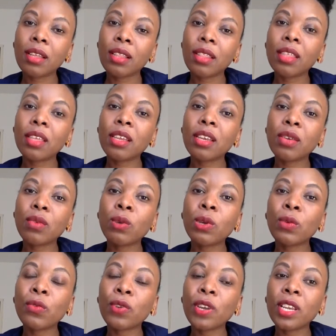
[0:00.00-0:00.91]
then
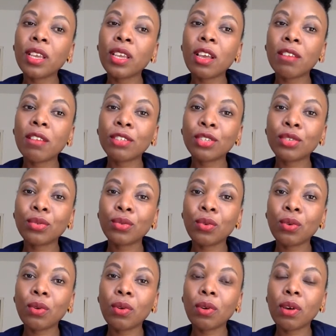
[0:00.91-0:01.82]
we really have
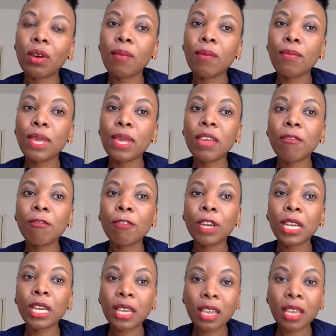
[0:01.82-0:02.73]
to be
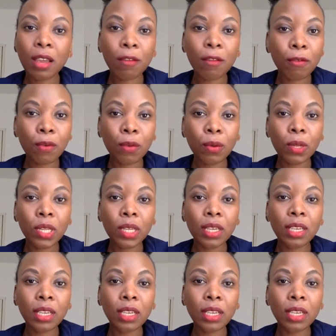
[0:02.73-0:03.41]
very careful